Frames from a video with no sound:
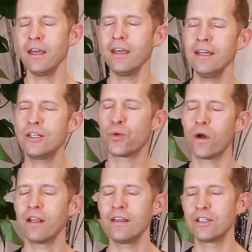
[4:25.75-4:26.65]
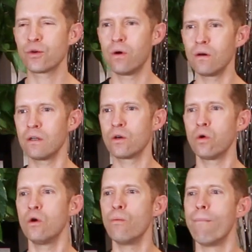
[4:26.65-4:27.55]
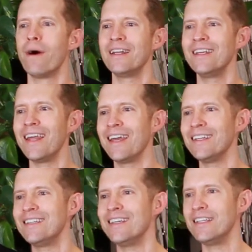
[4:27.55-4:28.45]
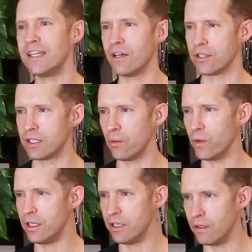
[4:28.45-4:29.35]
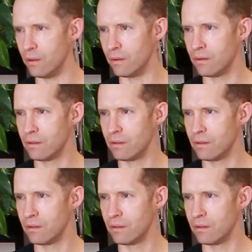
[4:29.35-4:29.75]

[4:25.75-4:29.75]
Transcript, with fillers: each one of these quote-unquote mundane details that we do